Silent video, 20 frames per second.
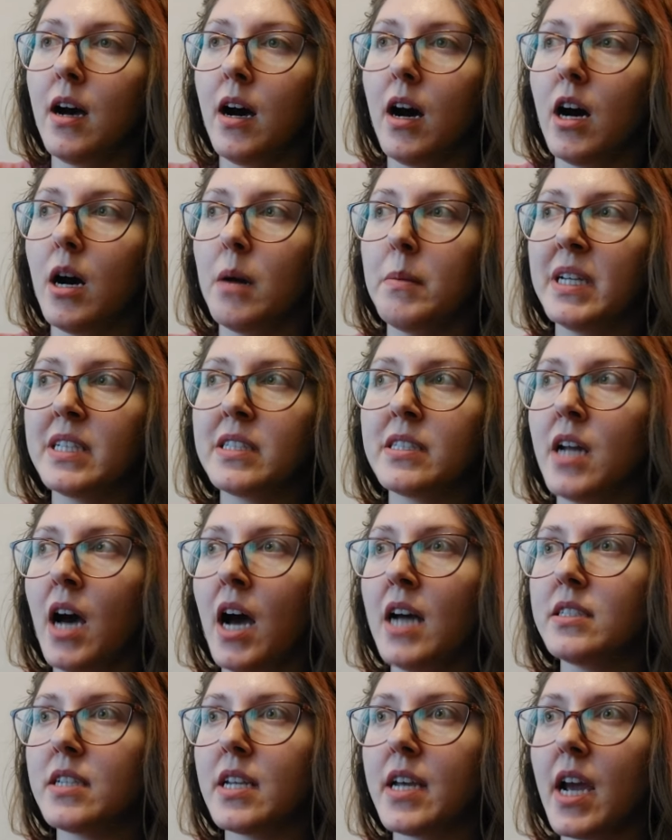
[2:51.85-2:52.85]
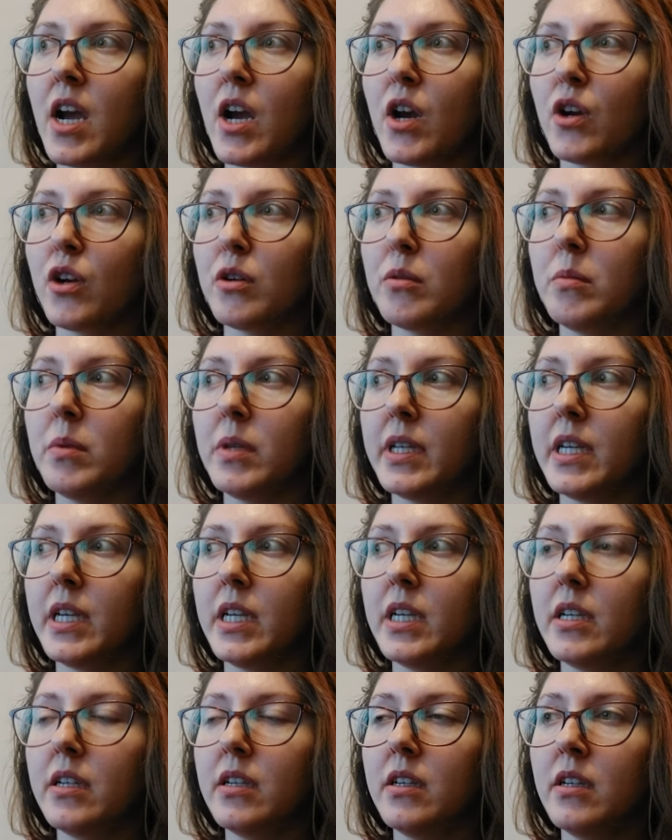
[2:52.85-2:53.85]
Um, it's not
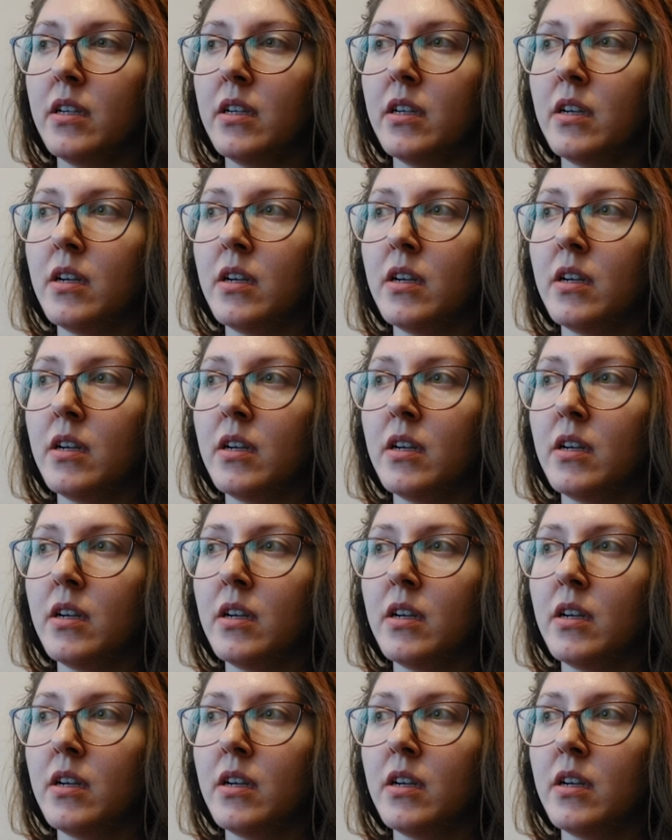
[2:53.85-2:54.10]
terribly,